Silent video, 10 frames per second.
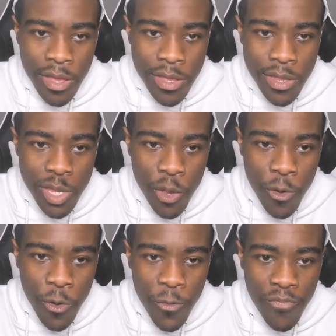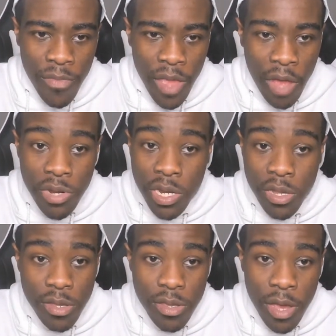So I was
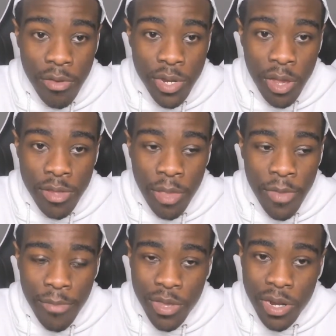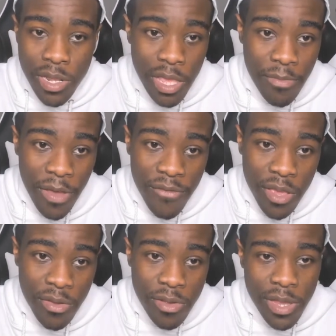shook. I was shook. I was like, man, I'm gonna delete my
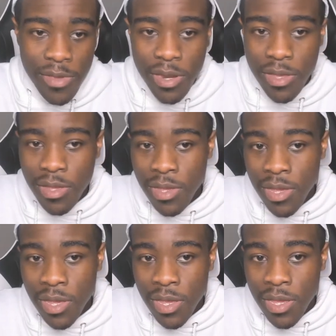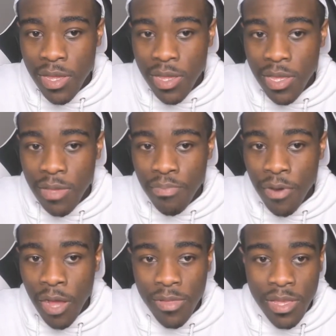videos. I'm gonna
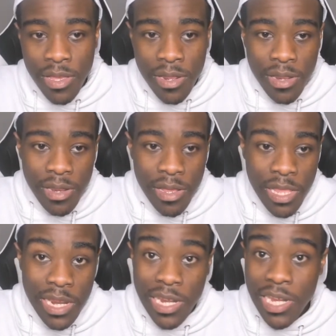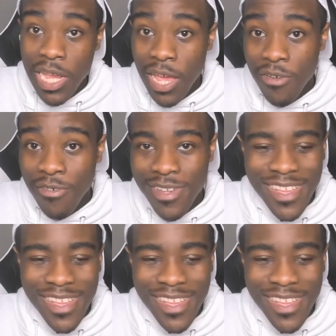probably delete the channel.